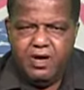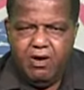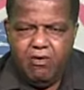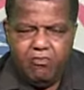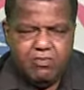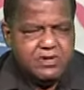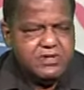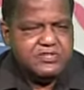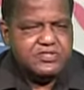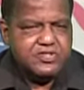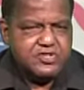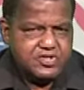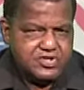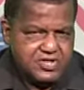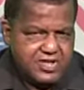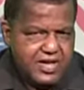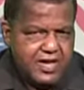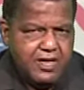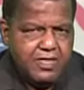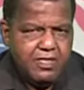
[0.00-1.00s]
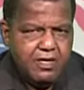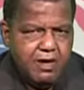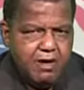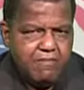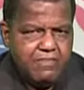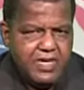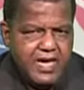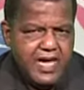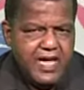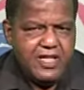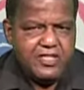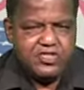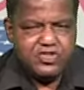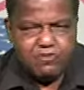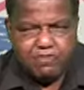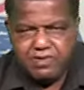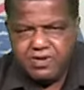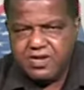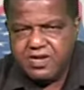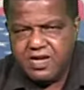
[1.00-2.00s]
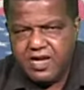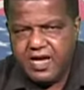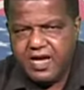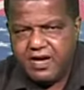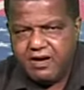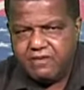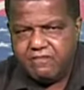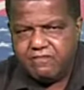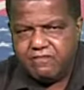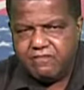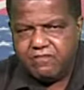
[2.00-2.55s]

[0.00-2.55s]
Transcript: when to stand up and speak out